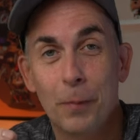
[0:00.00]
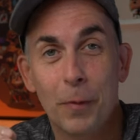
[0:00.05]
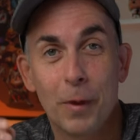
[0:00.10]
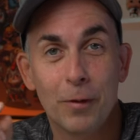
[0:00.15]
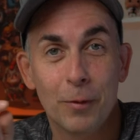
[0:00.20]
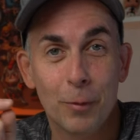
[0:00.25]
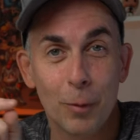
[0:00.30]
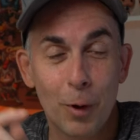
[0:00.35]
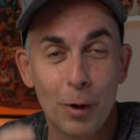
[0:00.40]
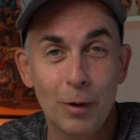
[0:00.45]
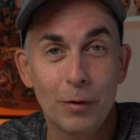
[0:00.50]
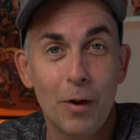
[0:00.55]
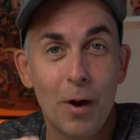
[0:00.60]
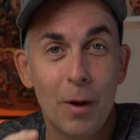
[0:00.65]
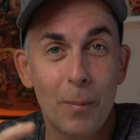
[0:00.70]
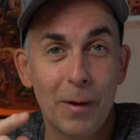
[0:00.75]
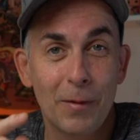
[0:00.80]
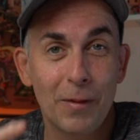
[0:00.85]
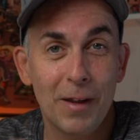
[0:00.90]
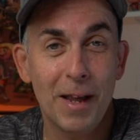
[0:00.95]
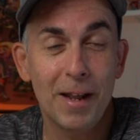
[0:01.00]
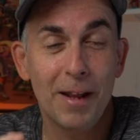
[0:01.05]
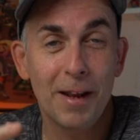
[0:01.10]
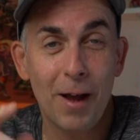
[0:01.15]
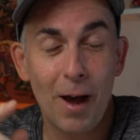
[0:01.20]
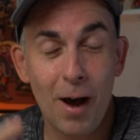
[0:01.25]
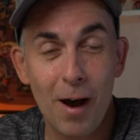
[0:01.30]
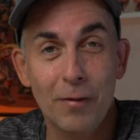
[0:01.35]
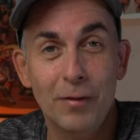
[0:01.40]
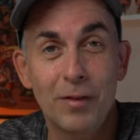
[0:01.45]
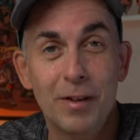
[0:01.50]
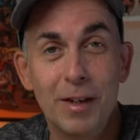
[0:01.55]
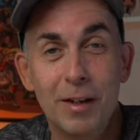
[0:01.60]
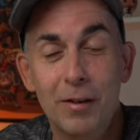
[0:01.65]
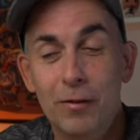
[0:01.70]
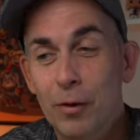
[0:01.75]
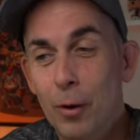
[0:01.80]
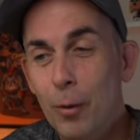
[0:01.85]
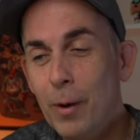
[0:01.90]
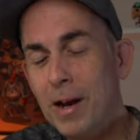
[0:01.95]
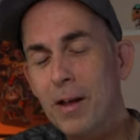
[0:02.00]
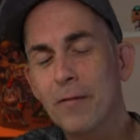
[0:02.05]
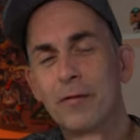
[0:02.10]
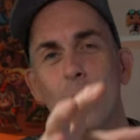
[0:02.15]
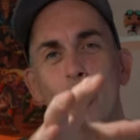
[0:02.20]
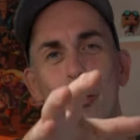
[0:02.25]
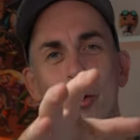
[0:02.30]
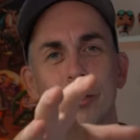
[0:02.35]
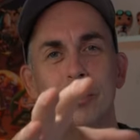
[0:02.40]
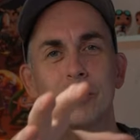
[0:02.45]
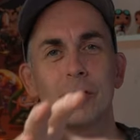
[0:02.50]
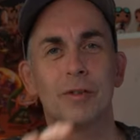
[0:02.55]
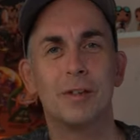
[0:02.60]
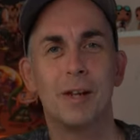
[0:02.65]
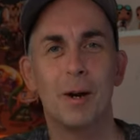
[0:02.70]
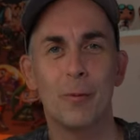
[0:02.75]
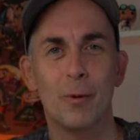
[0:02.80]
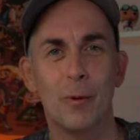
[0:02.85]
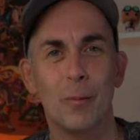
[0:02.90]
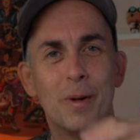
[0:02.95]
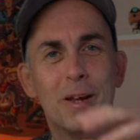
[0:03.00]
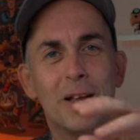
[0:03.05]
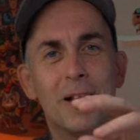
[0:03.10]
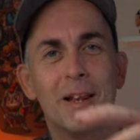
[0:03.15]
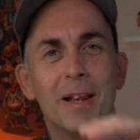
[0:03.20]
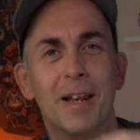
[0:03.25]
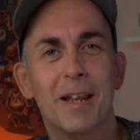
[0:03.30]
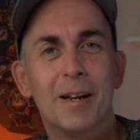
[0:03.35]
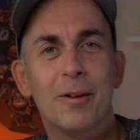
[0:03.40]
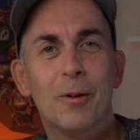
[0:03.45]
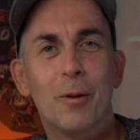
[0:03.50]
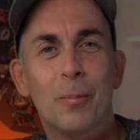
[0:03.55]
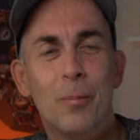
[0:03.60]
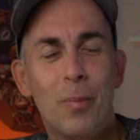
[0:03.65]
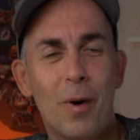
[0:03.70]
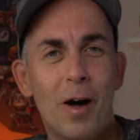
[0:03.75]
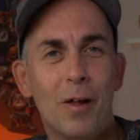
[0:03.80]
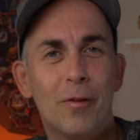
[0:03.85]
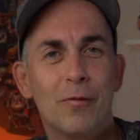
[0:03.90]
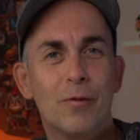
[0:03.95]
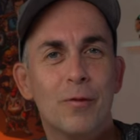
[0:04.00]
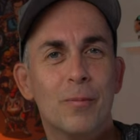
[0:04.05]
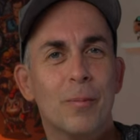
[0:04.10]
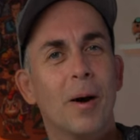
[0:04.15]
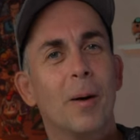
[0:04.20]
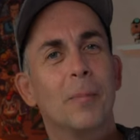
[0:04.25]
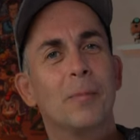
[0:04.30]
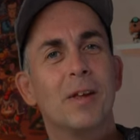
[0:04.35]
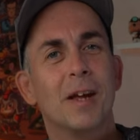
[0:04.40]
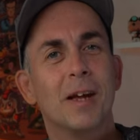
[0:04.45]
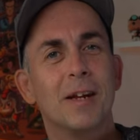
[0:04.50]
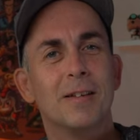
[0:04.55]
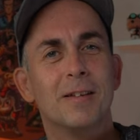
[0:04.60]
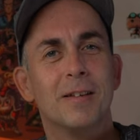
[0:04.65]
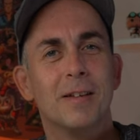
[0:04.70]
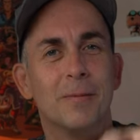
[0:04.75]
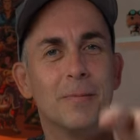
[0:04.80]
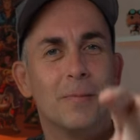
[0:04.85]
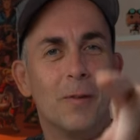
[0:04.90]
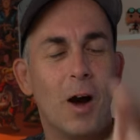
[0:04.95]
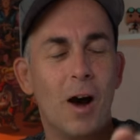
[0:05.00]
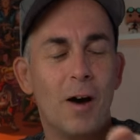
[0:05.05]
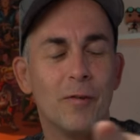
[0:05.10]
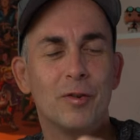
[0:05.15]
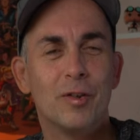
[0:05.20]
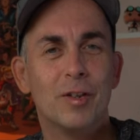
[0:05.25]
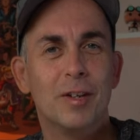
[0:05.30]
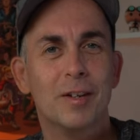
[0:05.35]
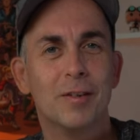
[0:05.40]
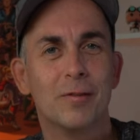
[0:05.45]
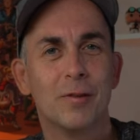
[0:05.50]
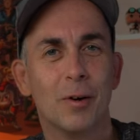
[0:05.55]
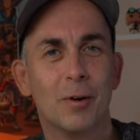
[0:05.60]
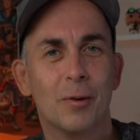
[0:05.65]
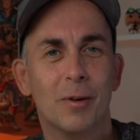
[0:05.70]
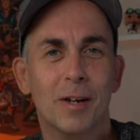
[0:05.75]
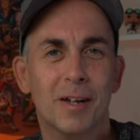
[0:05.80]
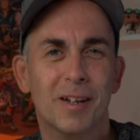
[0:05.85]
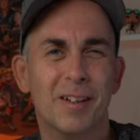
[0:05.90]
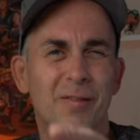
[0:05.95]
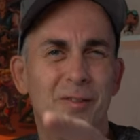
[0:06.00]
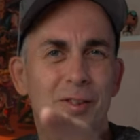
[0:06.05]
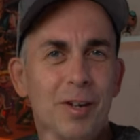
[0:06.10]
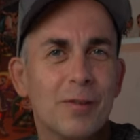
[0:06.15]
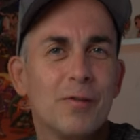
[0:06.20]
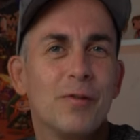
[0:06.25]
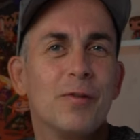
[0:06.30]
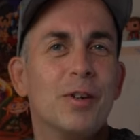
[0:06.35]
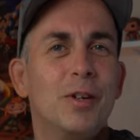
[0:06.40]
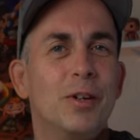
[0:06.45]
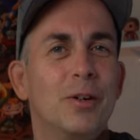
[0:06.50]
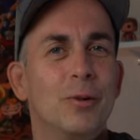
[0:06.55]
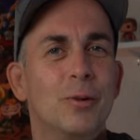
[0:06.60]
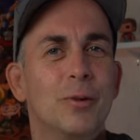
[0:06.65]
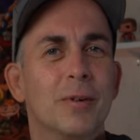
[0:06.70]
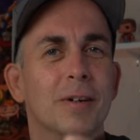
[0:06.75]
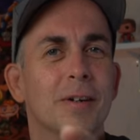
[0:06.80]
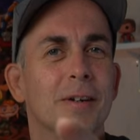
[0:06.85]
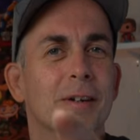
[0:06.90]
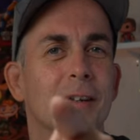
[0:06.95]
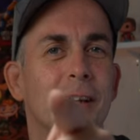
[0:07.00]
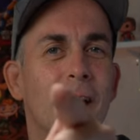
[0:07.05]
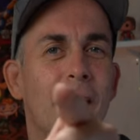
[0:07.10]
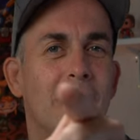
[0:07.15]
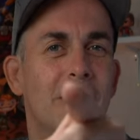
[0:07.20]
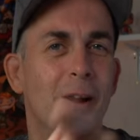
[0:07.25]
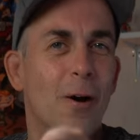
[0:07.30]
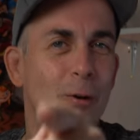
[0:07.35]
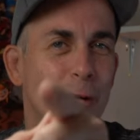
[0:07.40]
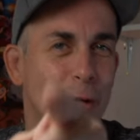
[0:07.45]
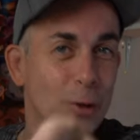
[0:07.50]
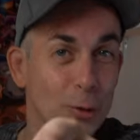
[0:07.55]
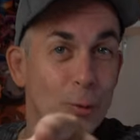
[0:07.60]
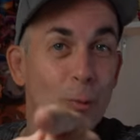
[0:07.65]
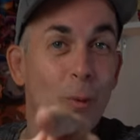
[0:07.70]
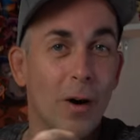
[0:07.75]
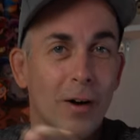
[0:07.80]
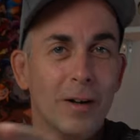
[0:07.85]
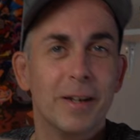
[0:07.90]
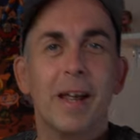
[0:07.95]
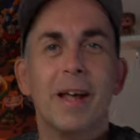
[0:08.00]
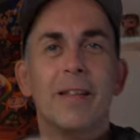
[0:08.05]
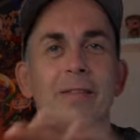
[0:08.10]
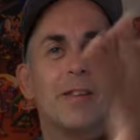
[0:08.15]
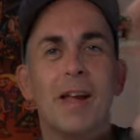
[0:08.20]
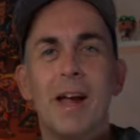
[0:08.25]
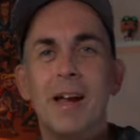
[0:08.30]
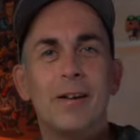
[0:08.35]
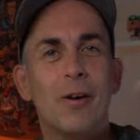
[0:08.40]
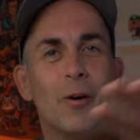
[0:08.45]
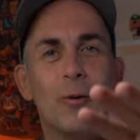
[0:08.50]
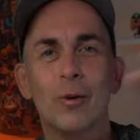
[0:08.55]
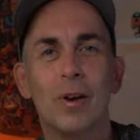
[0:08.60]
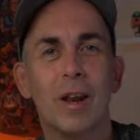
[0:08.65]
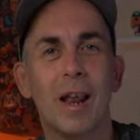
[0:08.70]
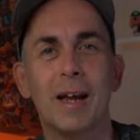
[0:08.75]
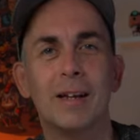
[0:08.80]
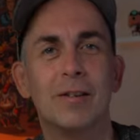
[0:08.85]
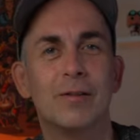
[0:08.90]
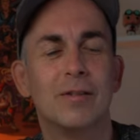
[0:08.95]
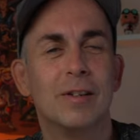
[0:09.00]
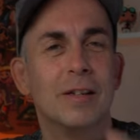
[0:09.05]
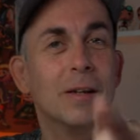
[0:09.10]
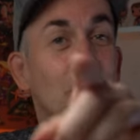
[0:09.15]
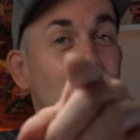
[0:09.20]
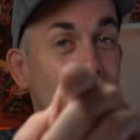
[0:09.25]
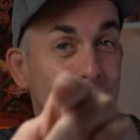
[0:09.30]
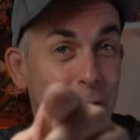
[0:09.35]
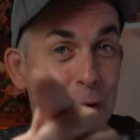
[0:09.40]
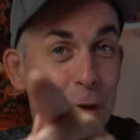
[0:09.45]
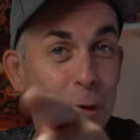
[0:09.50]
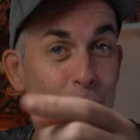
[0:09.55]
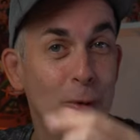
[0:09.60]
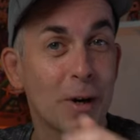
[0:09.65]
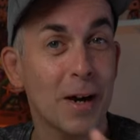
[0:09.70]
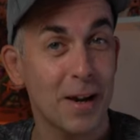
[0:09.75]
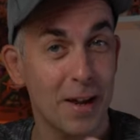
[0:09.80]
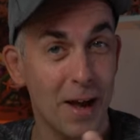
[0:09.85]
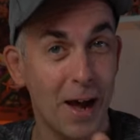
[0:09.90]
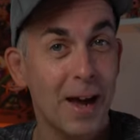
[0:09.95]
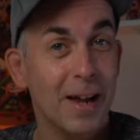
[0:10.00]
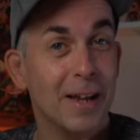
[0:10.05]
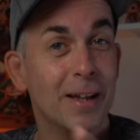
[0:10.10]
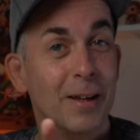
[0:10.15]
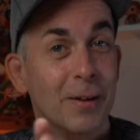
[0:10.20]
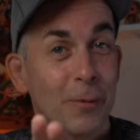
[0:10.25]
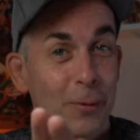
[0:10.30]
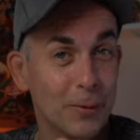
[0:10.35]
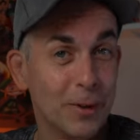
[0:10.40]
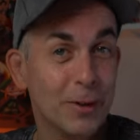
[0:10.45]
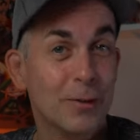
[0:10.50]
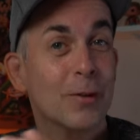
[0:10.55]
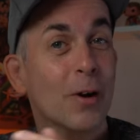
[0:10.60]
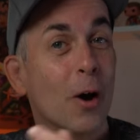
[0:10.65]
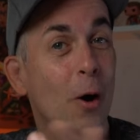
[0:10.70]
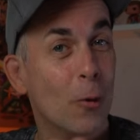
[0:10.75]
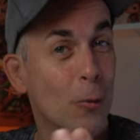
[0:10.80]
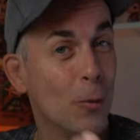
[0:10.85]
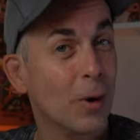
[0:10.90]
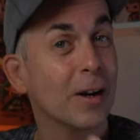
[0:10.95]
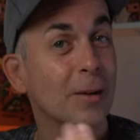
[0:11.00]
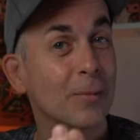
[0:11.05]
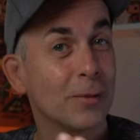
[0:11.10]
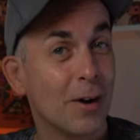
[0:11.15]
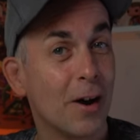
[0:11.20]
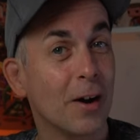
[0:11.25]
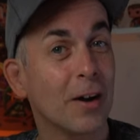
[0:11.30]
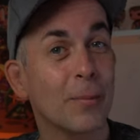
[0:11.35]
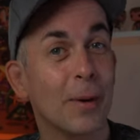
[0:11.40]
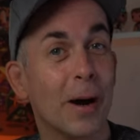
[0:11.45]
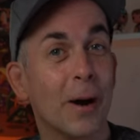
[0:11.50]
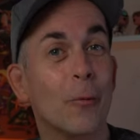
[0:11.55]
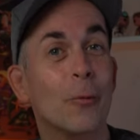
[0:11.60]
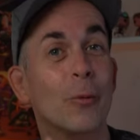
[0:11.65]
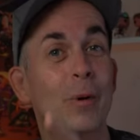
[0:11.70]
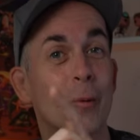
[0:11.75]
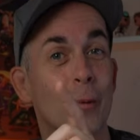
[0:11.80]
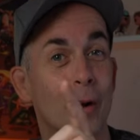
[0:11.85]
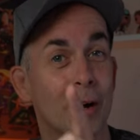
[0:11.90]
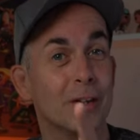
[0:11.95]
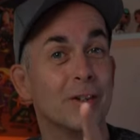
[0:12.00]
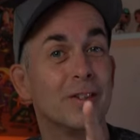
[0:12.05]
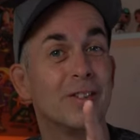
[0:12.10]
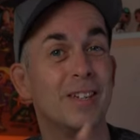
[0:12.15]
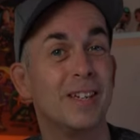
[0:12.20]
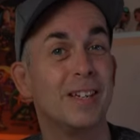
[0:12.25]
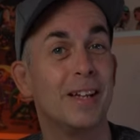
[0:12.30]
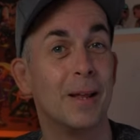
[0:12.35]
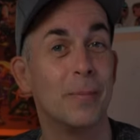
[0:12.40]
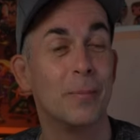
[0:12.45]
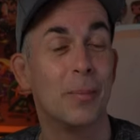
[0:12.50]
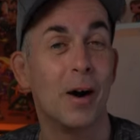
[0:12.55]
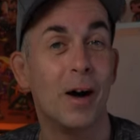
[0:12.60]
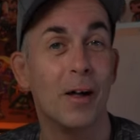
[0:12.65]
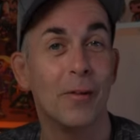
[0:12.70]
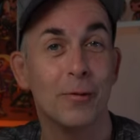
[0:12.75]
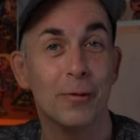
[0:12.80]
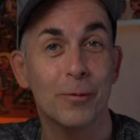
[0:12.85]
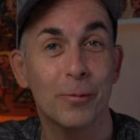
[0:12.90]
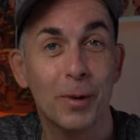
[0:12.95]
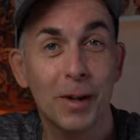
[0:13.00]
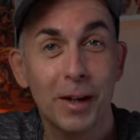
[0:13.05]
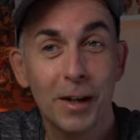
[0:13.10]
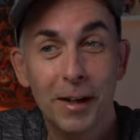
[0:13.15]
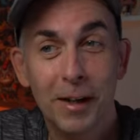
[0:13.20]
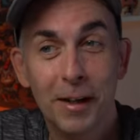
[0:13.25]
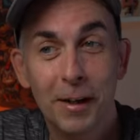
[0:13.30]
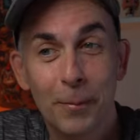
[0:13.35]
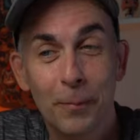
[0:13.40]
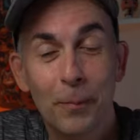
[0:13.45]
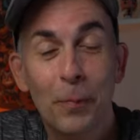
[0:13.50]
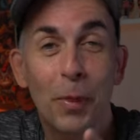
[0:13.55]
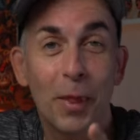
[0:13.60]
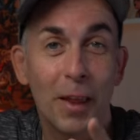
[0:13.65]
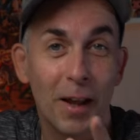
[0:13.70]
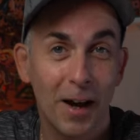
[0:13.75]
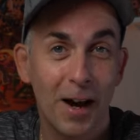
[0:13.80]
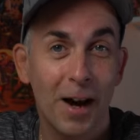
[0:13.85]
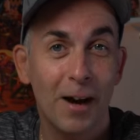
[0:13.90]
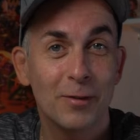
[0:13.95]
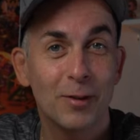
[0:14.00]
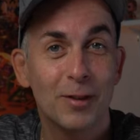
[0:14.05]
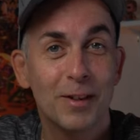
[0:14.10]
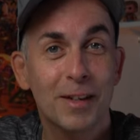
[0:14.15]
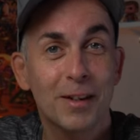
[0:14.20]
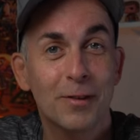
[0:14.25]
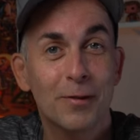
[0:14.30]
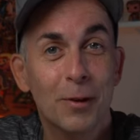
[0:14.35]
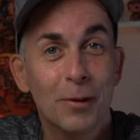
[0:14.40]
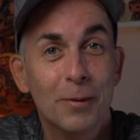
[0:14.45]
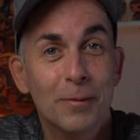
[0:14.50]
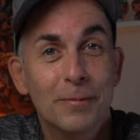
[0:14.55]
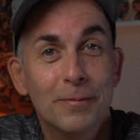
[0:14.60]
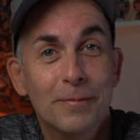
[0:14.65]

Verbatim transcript: So we're going to talk about that after the intro. And of course, there will be a little bathroom update after the intro just for you. I know you want that, they don't like to see it, but you and I, you know what I'm talking about. We want to see that bathroom after the intro.